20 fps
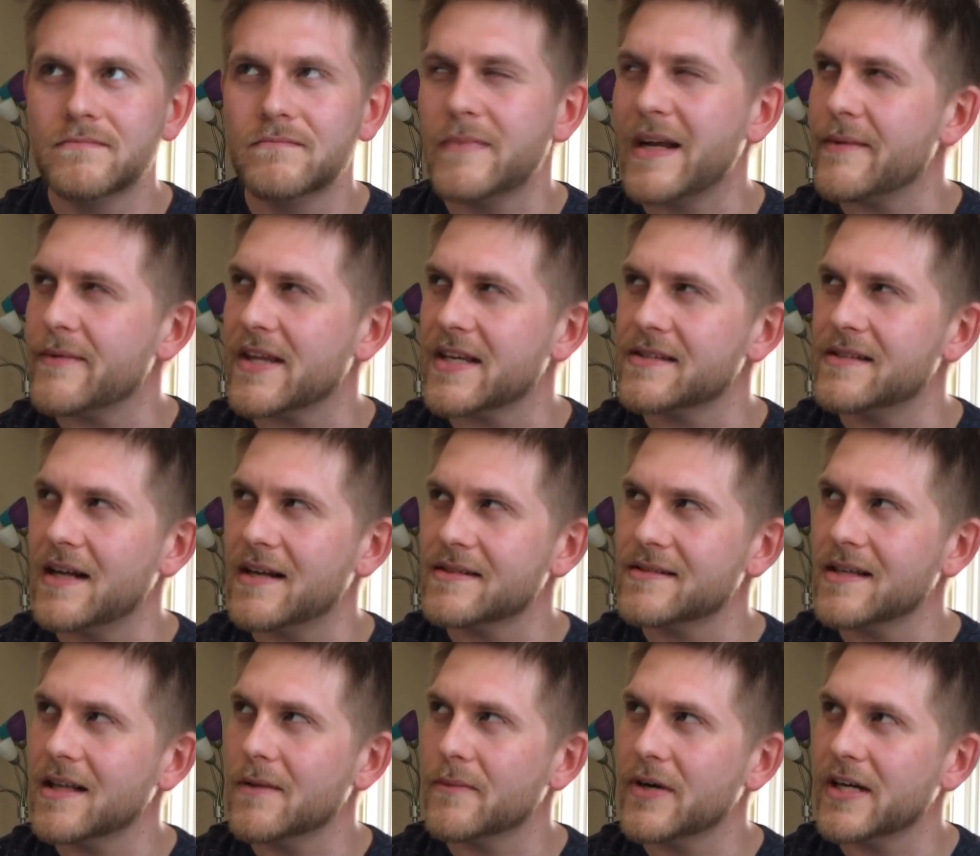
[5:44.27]
Maybe that's not a
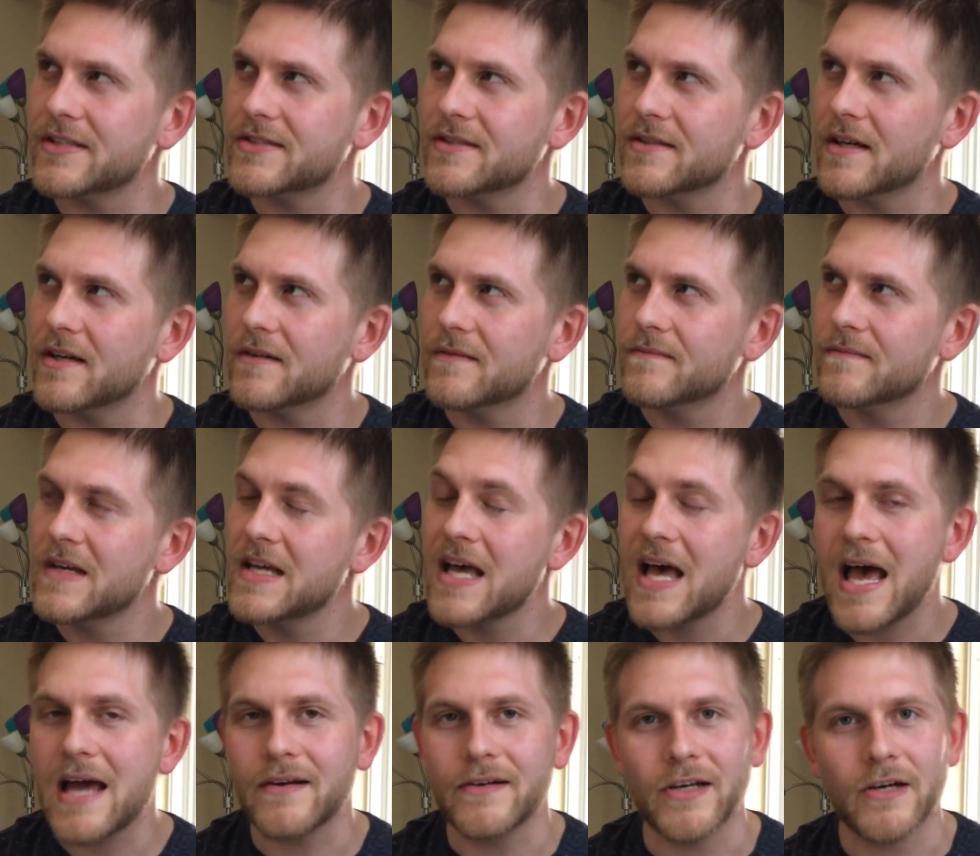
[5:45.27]
celebration though.
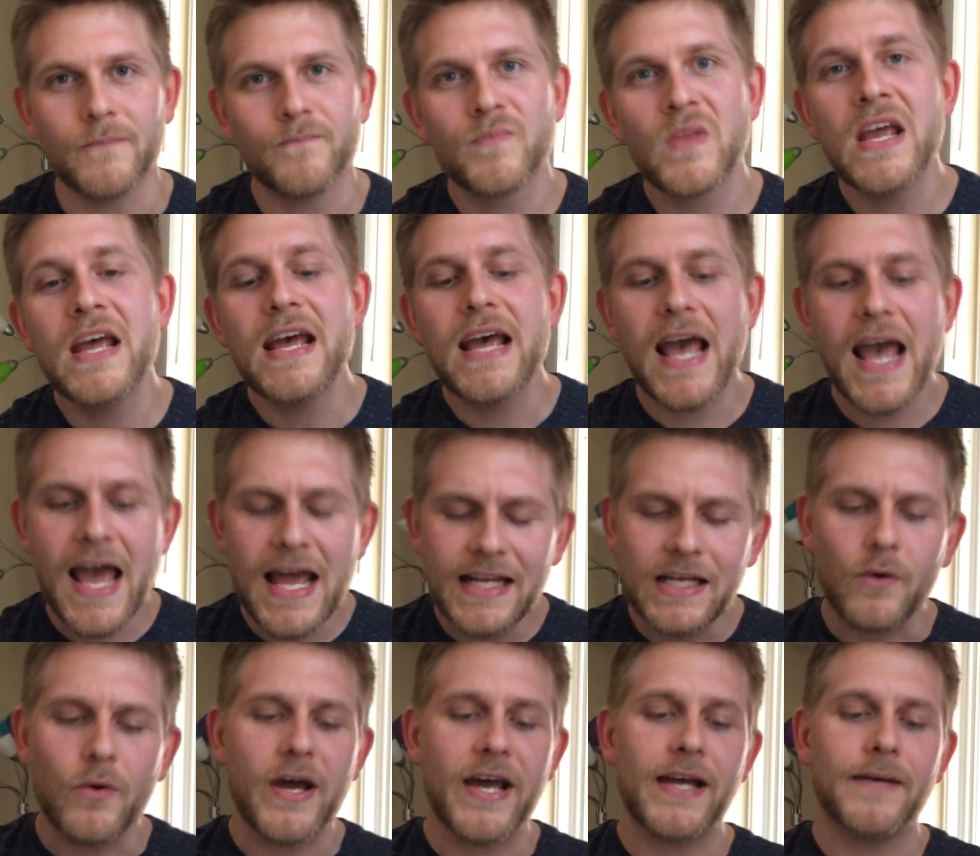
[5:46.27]
I don't know.
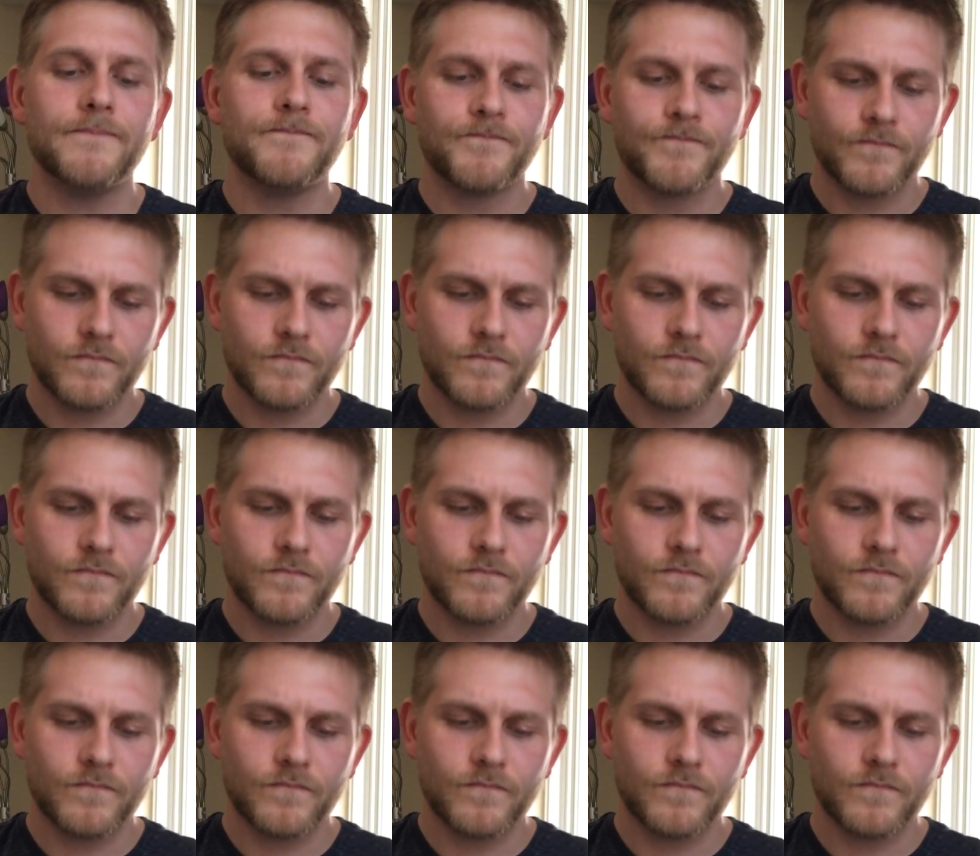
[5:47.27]
Anyway,